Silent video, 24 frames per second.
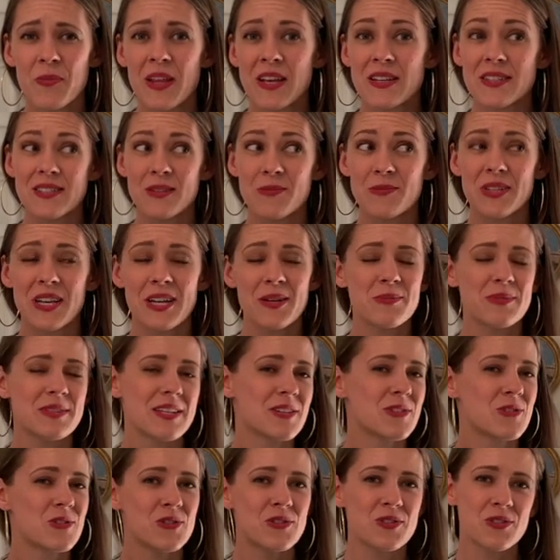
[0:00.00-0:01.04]
Sometimes
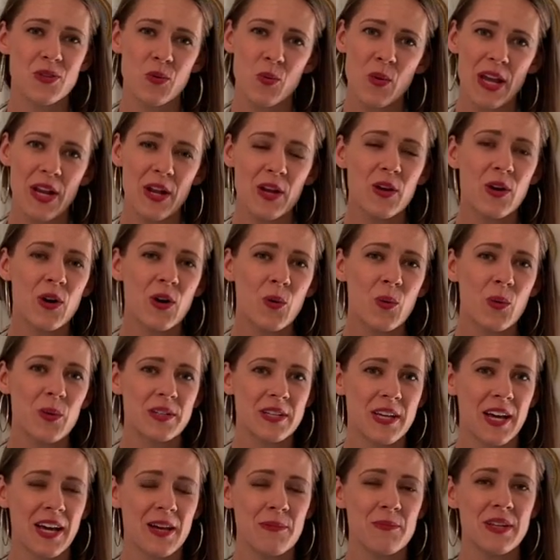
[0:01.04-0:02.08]
that's just the way to go when
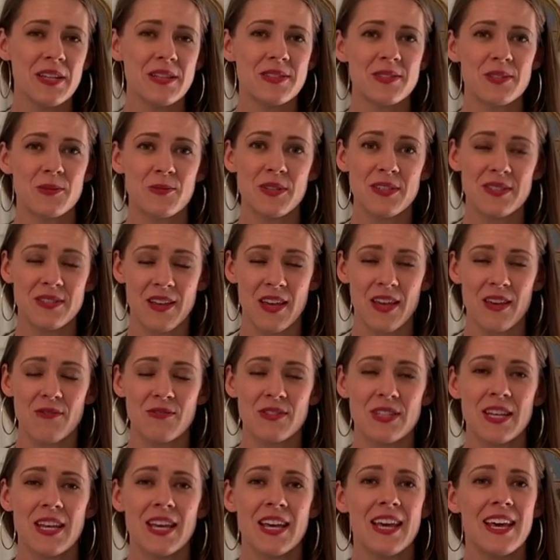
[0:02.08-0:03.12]
time needs to be saved.
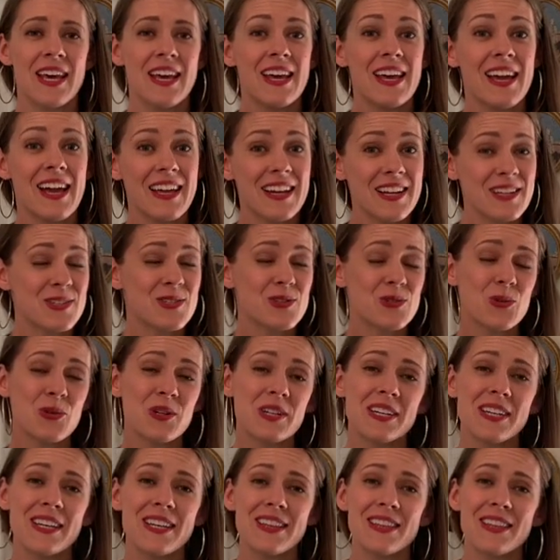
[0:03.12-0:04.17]
And I store
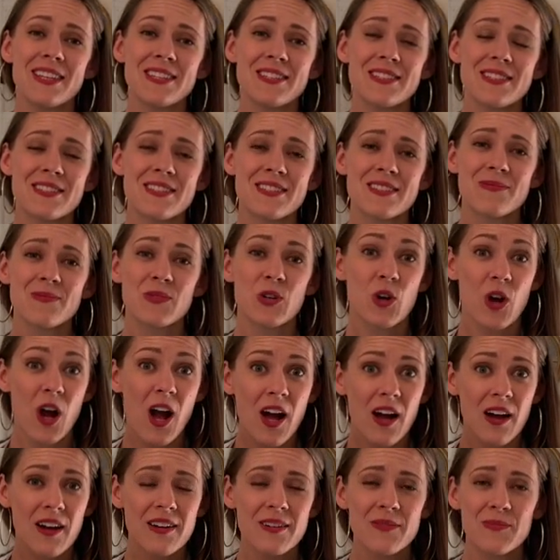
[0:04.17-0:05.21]
it in this
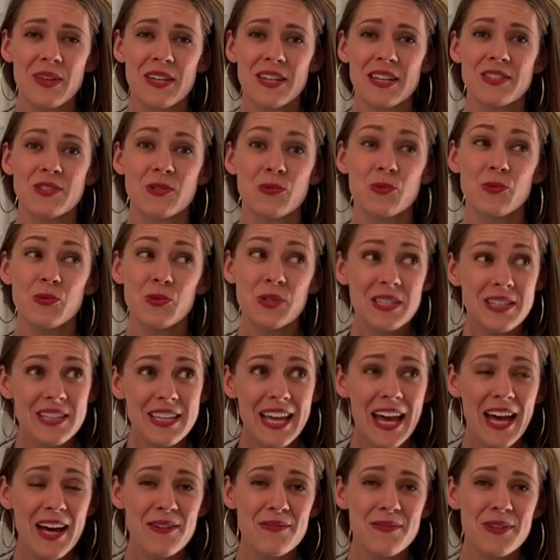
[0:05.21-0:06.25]
crock, and it's really
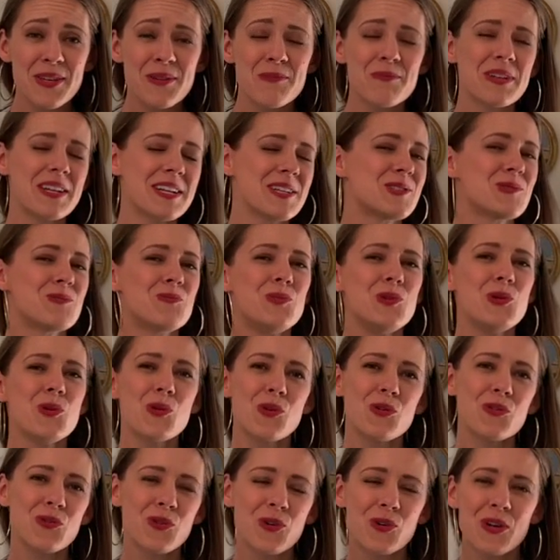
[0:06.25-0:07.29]
heavy, but it's
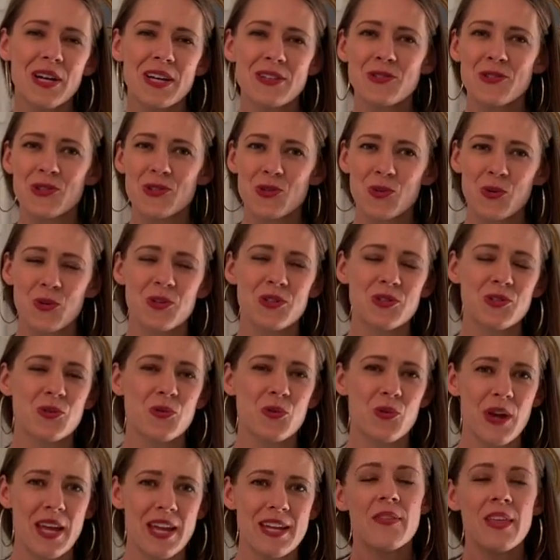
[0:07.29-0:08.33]
beautiful and stores
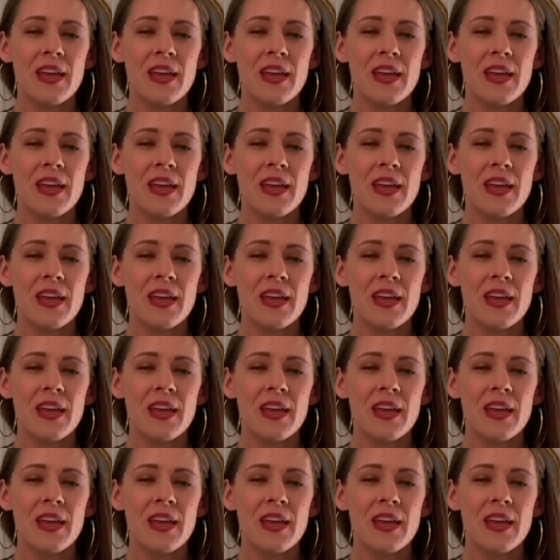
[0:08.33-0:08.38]
great.